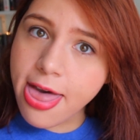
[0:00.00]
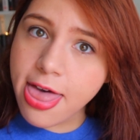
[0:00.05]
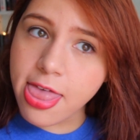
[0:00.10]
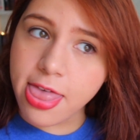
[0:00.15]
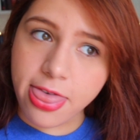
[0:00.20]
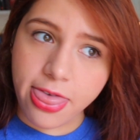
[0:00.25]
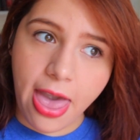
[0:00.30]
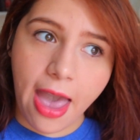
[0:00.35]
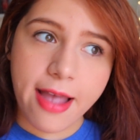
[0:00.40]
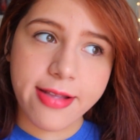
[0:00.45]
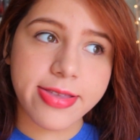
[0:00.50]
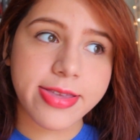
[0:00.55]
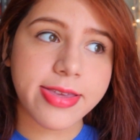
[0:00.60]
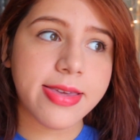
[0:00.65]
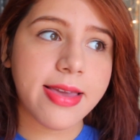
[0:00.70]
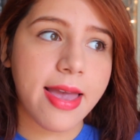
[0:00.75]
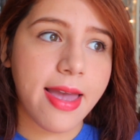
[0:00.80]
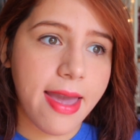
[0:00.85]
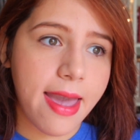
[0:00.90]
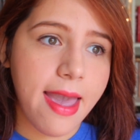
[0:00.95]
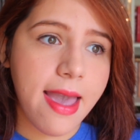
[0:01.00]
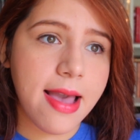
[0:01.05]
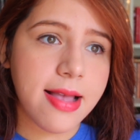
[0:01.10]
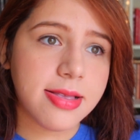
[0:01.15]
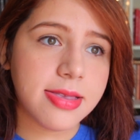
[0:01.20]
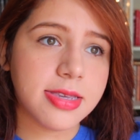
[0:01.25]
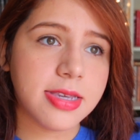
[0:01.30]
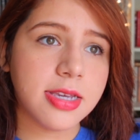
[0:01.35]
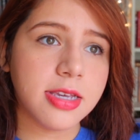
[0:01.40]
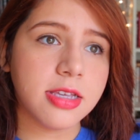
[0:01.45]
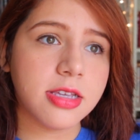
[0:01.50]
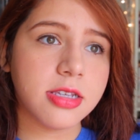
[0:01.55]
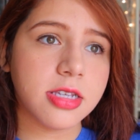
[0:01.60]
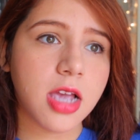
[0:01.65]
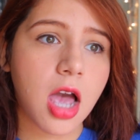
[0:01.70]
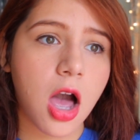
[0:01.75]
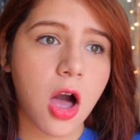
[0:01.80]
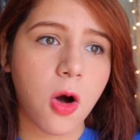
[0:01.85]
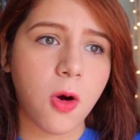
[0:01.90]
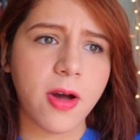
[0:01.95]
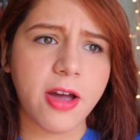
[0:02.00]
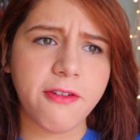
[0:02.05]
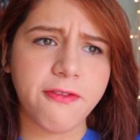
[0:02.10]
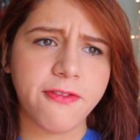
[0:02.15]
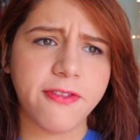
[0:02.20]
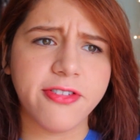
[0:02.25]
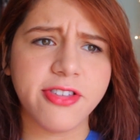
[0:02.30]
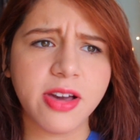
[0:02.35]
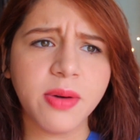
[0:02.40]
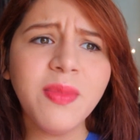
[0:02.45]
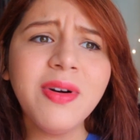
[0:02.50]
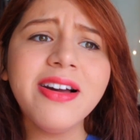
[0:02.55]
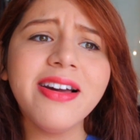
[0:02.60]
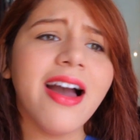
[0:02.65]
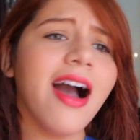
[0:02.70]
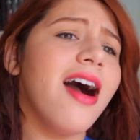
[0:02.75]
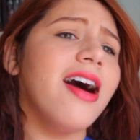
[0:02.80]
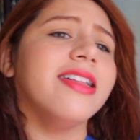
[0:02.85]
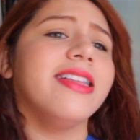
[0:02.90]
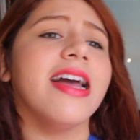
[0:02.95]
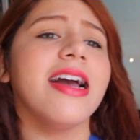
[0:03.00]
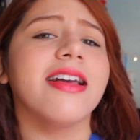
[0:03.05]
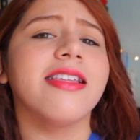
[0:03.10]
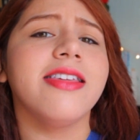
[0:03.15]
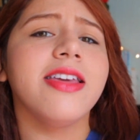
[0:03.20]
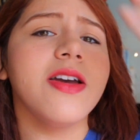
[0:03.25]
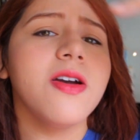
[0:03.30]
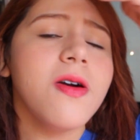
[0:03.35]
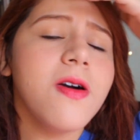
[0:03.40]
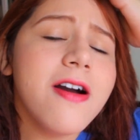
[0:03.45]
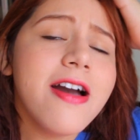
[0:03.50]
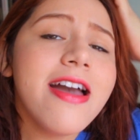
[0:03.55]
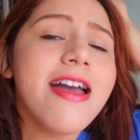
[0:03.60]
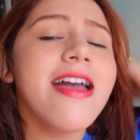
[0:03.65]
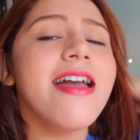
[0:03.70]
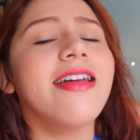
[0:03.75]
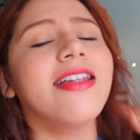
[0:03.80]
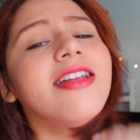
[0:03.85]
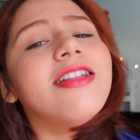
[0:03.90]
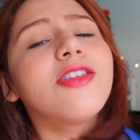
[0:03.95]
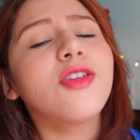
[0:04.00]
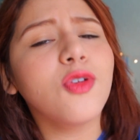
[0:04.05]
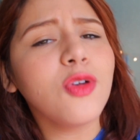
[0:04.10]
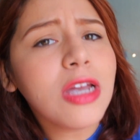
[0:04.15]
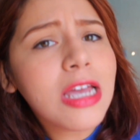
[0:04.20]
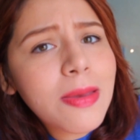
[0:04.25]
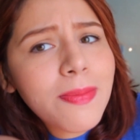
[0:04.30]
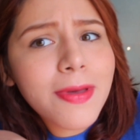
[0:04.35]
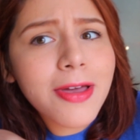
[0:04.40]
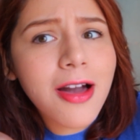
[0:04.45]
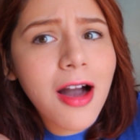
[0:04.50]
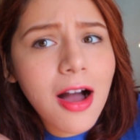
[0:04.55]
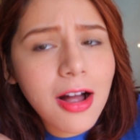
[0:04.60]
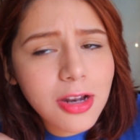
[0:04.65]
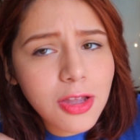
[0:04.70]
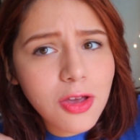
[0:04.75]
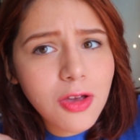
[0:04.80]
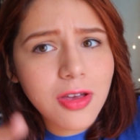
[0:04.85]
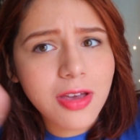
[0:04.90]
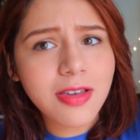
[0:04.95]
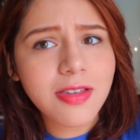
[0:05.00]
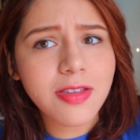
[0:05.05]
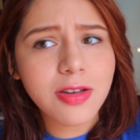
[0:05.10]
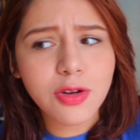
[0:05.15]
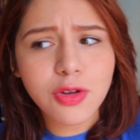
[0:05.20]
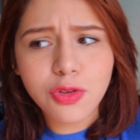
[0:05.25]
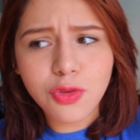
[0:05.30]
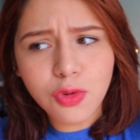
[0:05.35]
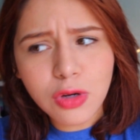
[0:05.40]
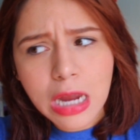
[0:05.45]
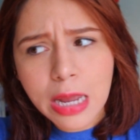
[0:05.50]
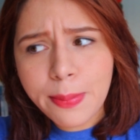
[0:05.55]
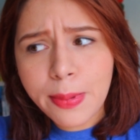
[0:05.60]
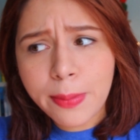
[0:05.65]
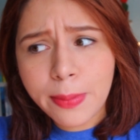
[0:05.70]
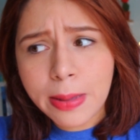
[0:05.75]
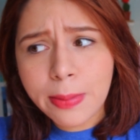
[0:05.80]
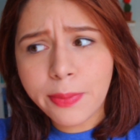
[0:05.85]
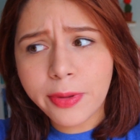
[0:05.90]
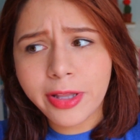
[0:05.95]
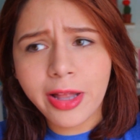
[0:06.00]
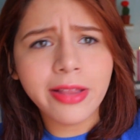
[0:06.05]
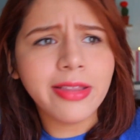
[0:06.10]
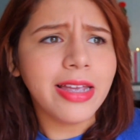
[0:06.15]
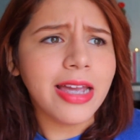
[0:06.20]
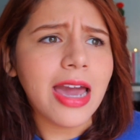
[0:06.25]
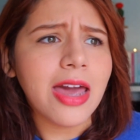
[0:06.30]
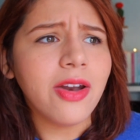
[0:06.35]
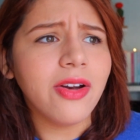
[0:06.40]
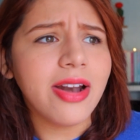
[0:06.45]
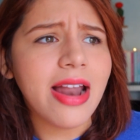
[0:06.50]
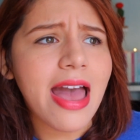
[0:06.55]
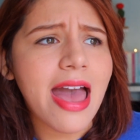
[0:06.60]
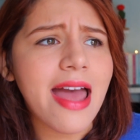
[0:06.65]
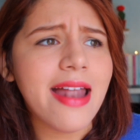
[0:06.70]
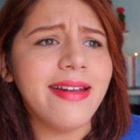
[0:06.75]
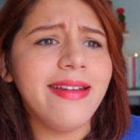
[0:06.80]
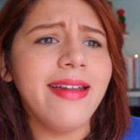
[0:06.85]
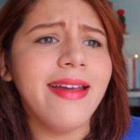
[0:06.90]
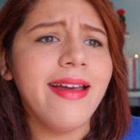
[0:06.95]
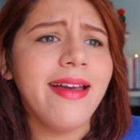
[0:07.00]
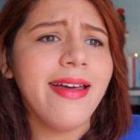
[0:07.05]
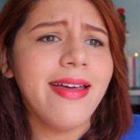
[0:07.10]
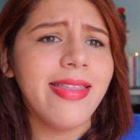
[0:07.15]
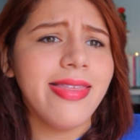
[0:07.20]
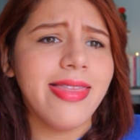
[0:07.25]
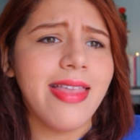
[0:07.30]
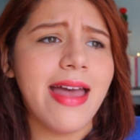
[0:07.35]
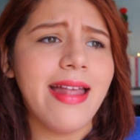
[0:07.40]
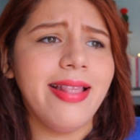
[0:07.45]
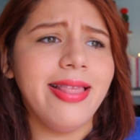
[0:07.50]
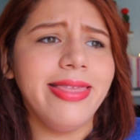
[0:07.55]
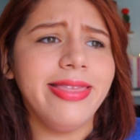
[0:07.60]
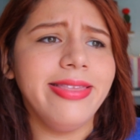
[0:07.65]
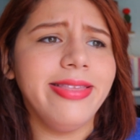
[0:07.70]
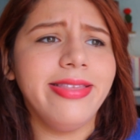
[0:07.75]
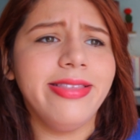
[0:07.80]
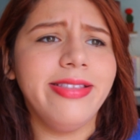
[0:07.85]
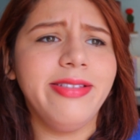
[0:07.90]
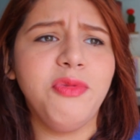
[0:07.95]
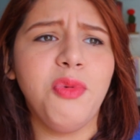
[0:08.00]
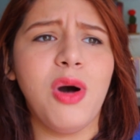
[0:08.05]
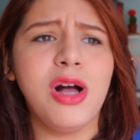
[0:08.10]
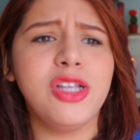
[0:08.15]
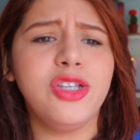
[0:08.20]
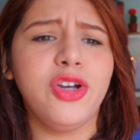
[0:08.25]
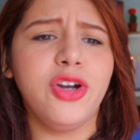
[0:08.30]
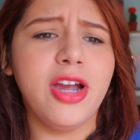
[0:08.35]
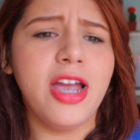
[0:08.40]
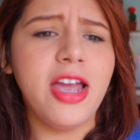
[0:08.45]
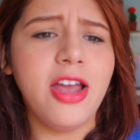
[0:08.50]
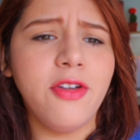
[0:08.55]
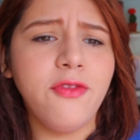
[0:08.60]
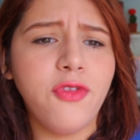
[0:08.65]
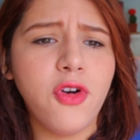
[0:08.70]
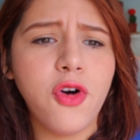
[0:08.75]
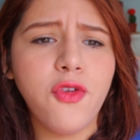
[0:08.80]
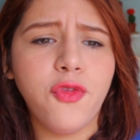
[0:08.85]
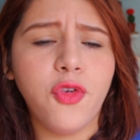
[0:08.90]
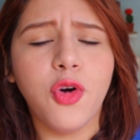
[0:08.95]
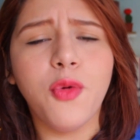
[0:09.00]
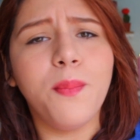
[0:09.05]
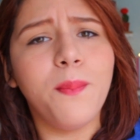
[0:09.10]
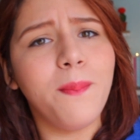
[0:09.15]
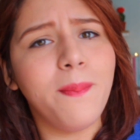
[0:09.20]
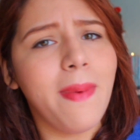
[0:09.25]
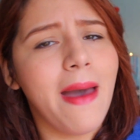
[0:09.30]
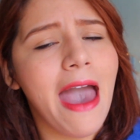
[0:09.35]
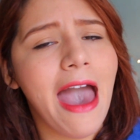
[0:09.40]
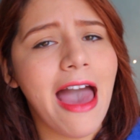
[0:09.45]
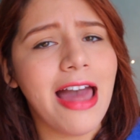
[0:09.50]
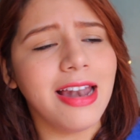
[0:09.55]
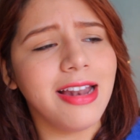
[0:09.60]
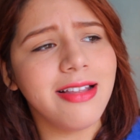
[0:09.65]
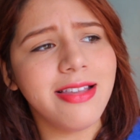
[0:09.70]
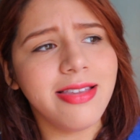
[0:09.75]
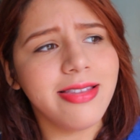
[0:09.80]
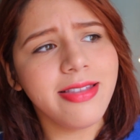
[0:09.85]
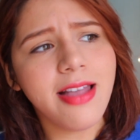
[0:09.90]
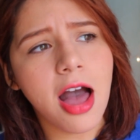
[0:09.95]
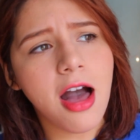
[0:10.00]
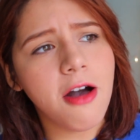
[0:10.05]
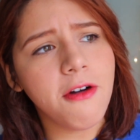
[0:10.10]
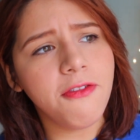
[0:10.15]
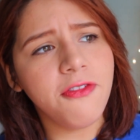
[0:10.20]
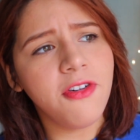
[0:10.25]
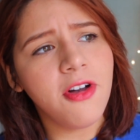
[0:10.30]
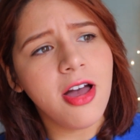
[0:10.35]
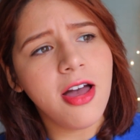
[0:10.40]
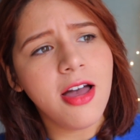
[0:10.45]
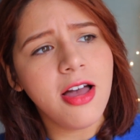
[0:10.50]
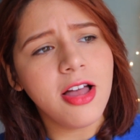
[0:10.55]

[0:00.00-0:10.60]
That's it. So if someone contacts you and it's creeping on you, because there's creepy people on the internet that want your info for bad stuff,